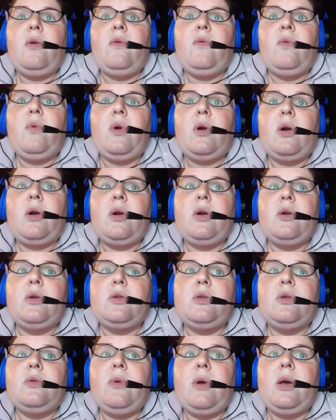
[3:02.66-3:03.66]
of
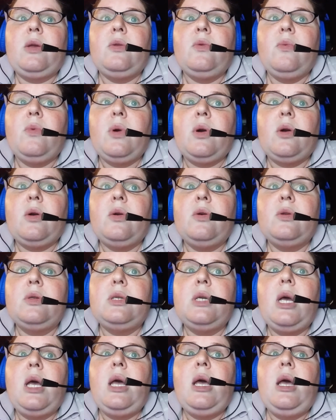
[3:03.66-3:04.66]
workers around the world,
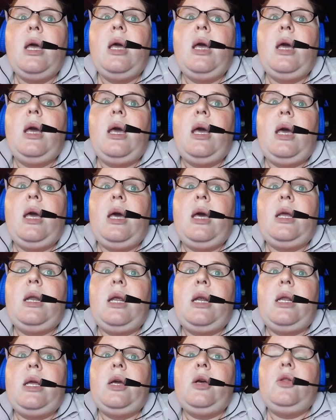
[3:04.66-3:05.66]
and
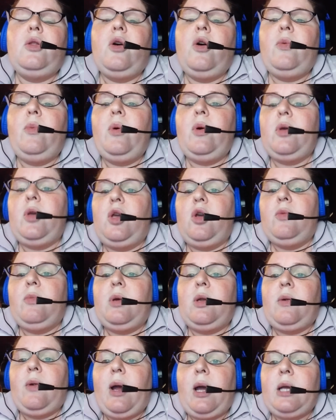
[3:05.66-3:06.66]
any global
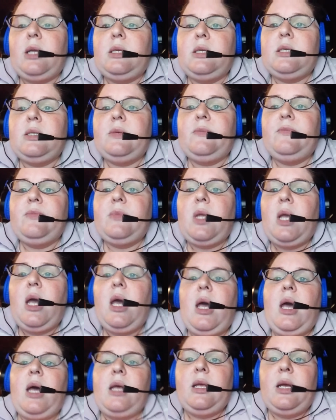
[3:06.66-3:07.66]
human rights.
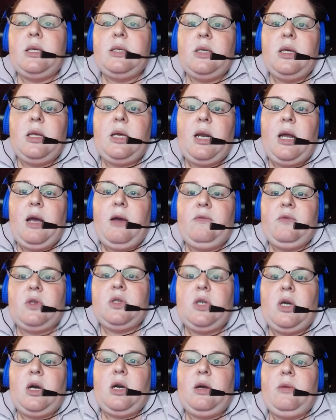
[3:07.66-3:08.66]
And that's all that I have to
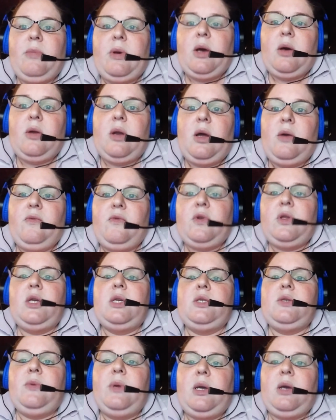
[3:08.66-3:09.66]
talk about for
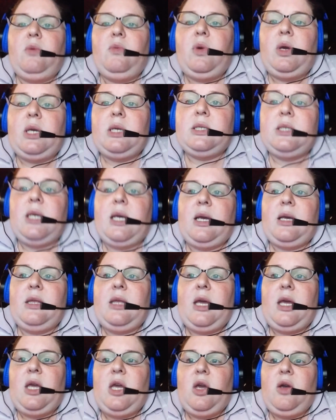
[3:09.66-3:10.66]
this week in week 6.
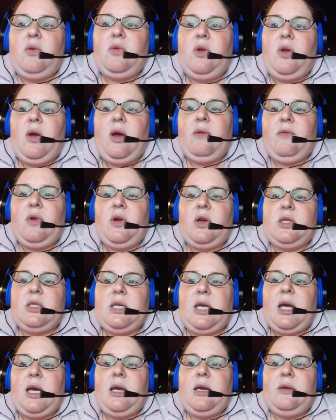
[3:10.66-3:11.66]
Thank you, and you have a good
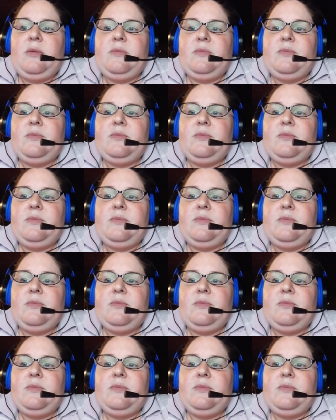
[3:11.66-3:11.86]
day.